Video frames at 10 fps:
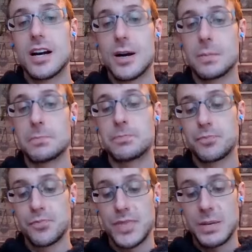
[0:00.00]
um,
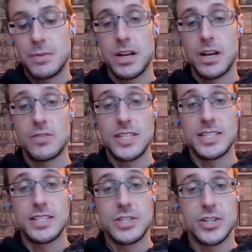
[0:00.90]
my life
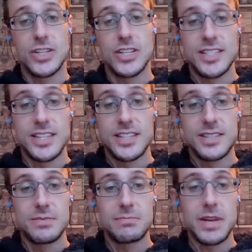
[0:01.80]
isn't as good as
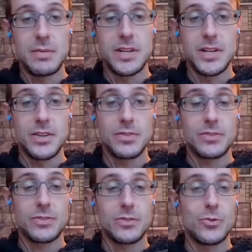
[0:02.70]
it maybe
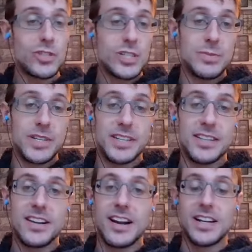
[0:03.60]
ought to be.
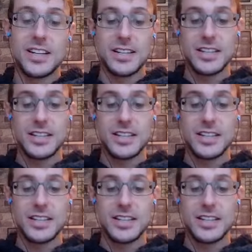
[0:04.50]
Like,